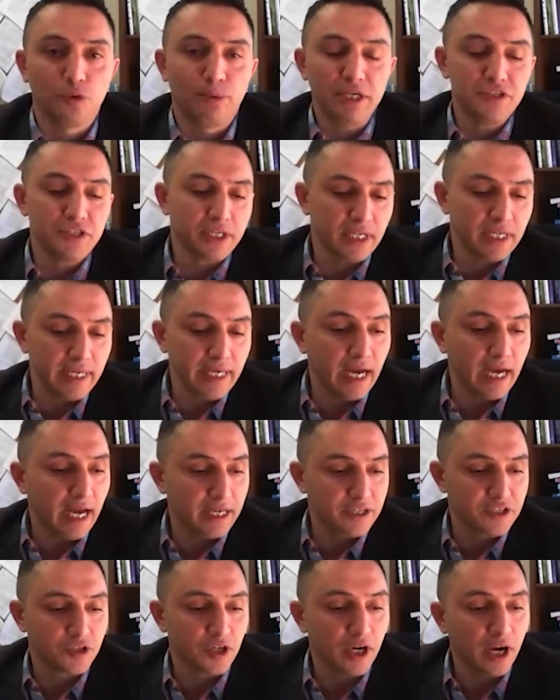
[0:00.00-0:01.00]
basically I
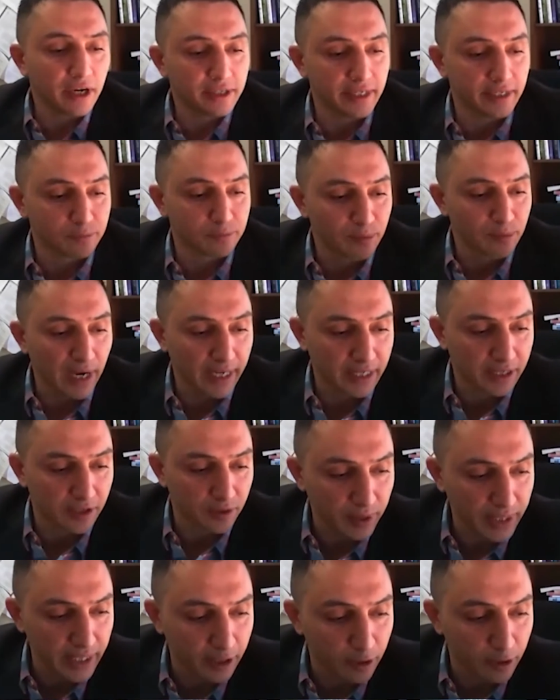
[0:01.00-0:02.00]
started my
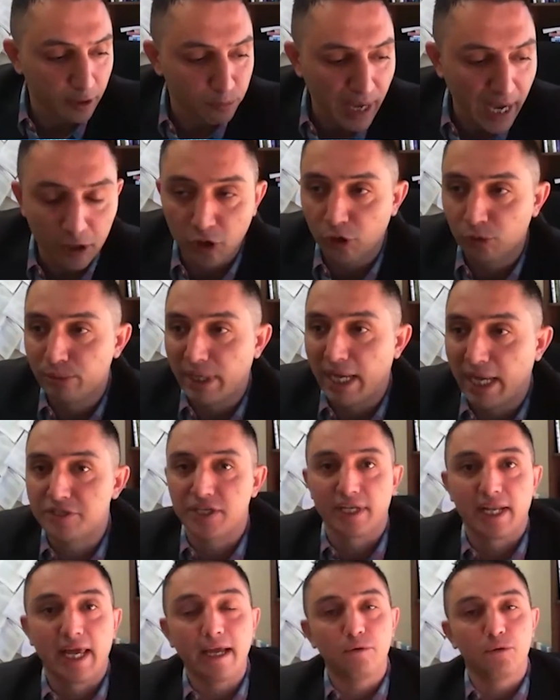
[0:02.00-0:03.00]
career back home as
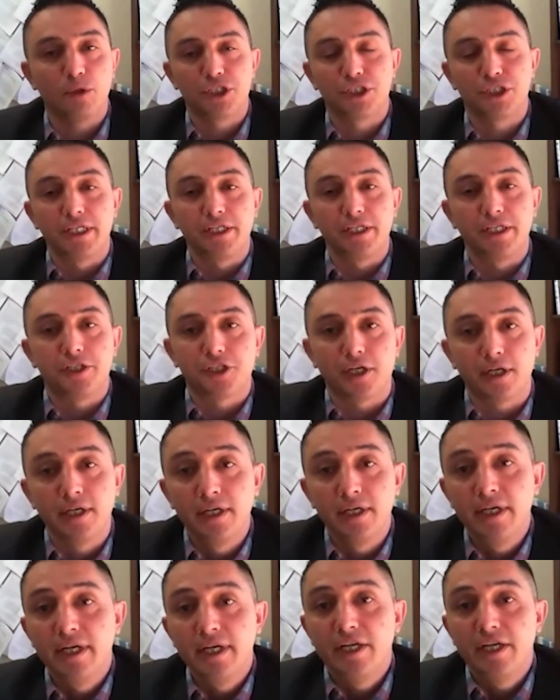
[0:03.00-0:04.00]
a language teacher,
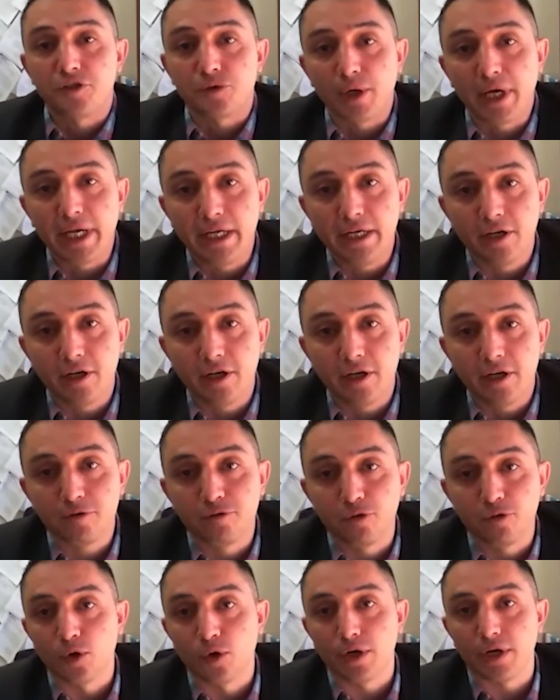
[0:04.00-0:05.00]
trainer
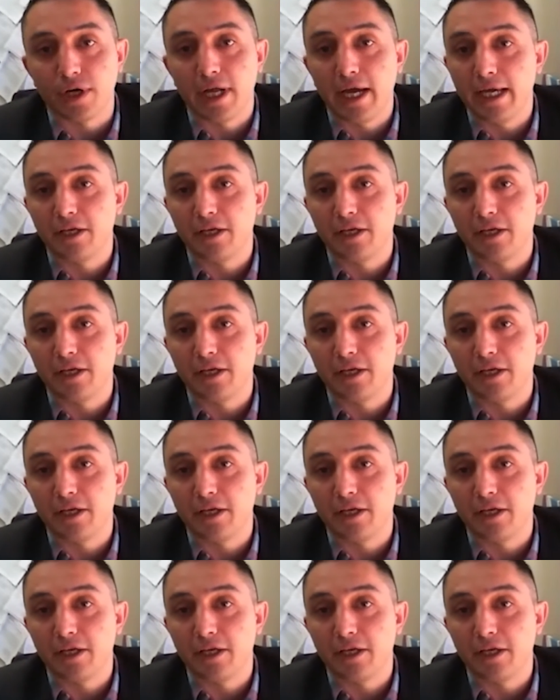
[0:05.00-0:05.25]
for